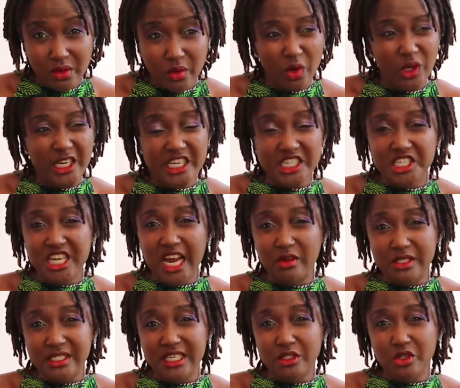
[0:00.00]
Come they shout,
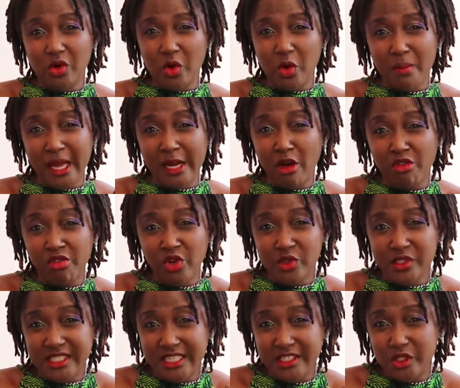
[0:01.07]
they talk all manner of
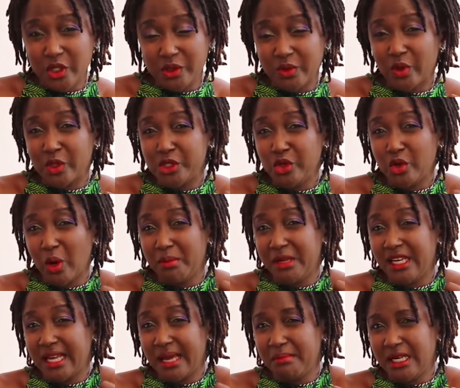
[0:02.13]
nonsense just because you come
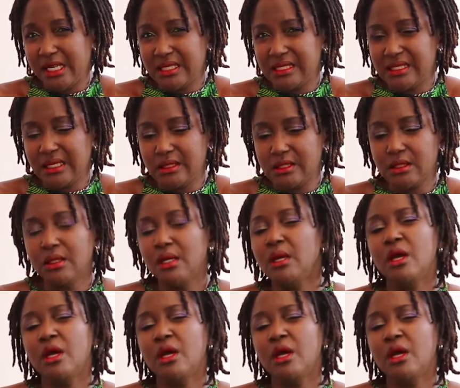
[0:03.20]
in 10 minutes late.